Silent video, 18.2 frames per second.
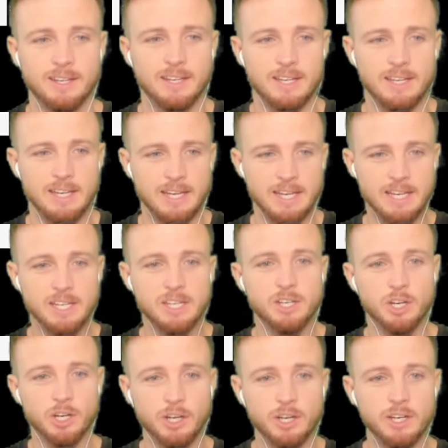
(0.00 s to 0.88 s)

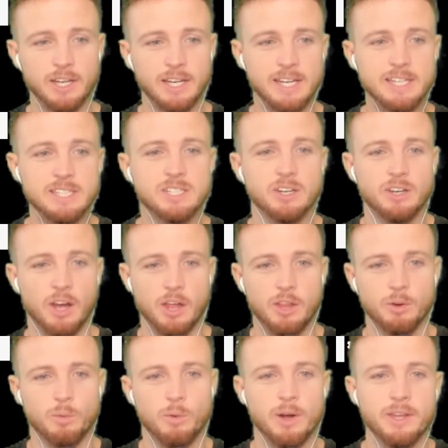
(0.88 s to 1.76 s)
he's
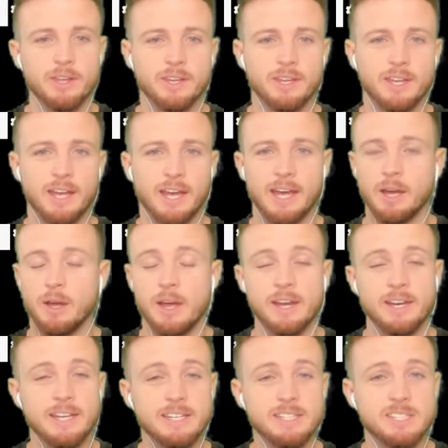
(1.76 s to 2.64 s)
another one,
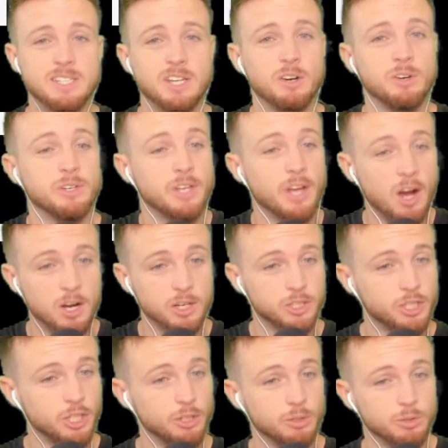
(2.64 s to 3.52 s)
and he's still young
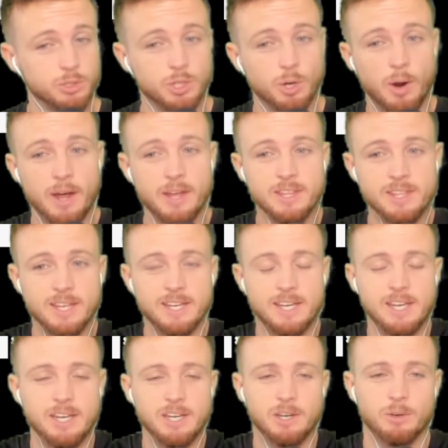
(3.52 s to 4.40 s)
too, so I think
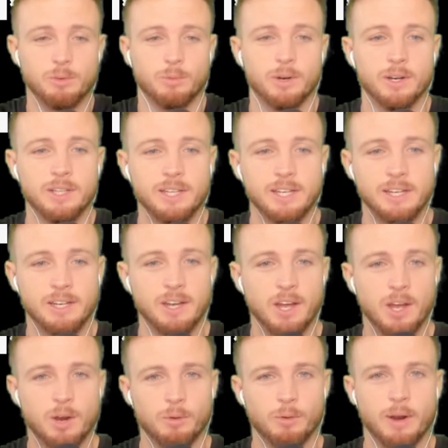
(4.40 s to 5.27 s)
he could really
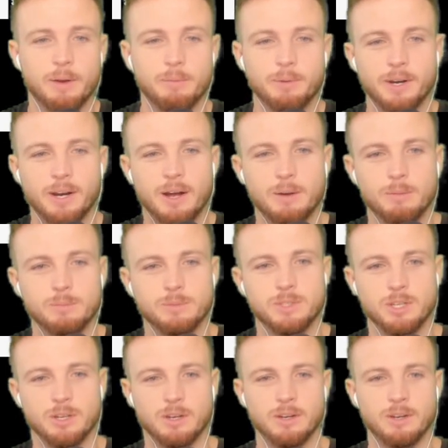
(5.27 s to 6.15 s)
ramp it up
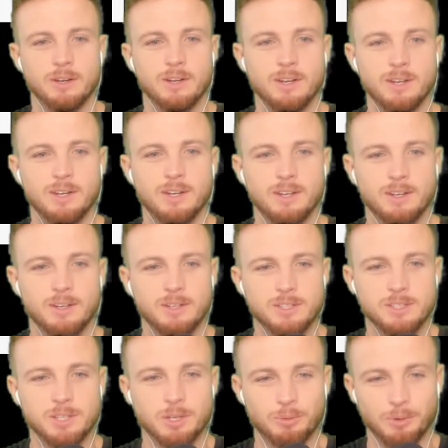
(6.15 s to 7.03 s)
to
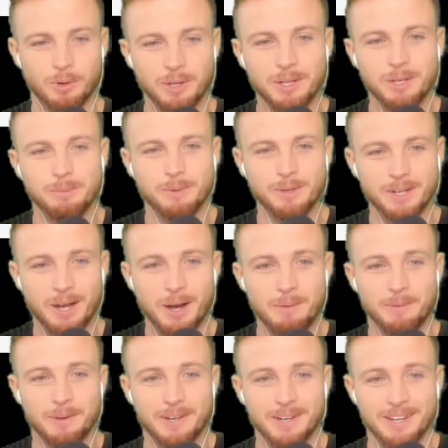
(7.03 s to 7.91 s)
really
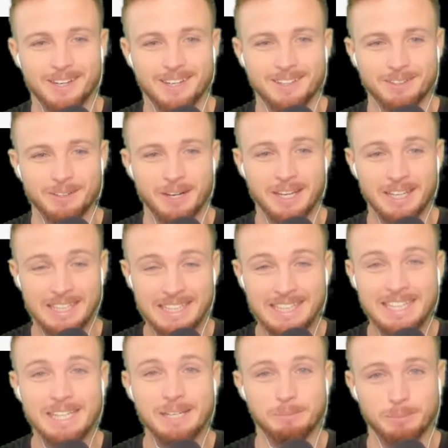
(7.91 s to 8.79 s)
becoming an
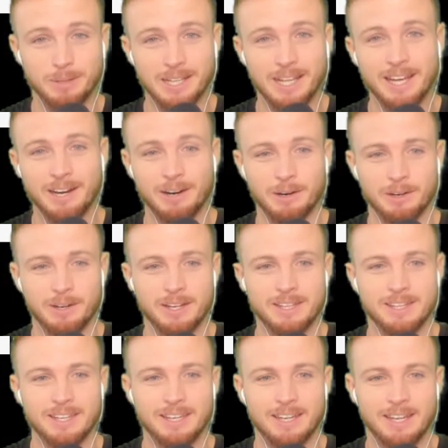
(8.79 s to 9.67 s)
elite player
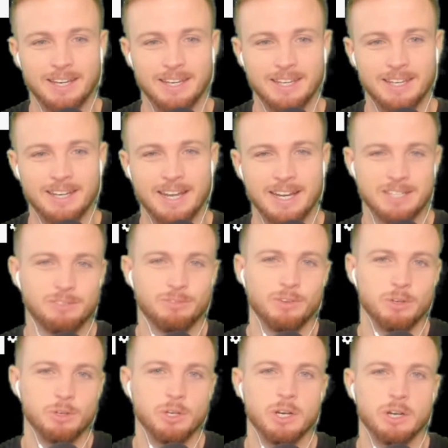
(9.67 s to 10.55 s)
in the next
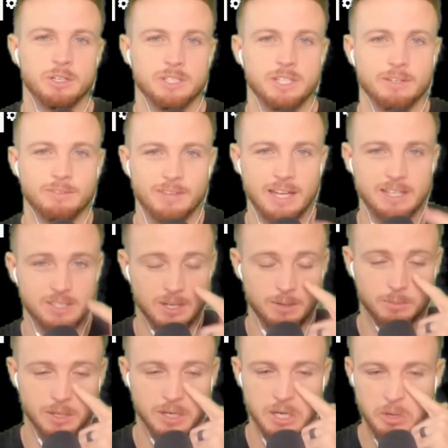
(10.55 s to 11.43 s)
few years if that's
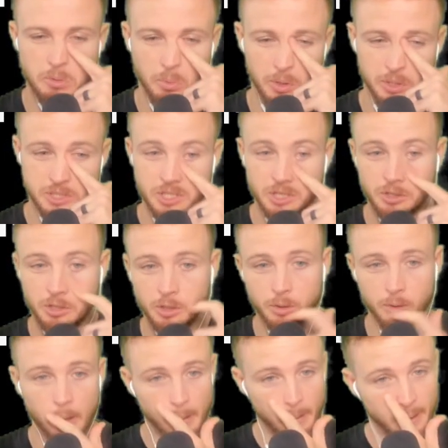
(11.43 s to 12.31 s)
something he wants to
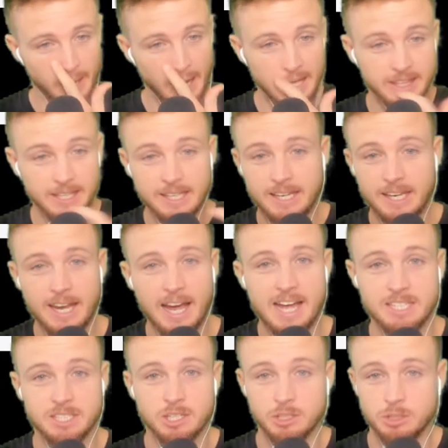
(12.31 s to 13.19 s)
do. I think he
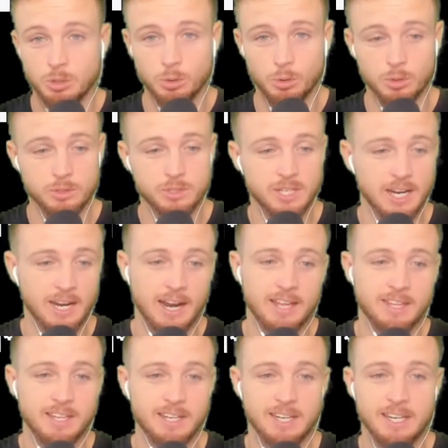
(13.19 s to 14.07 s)
has the tools, and
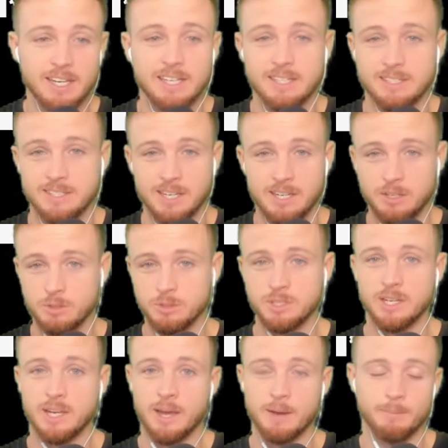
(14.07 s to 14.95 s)
I think he continues
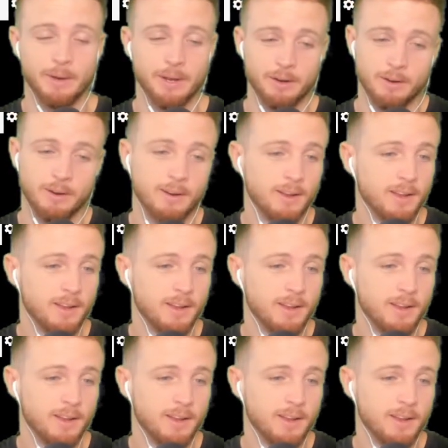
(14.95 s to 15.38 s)
to get better.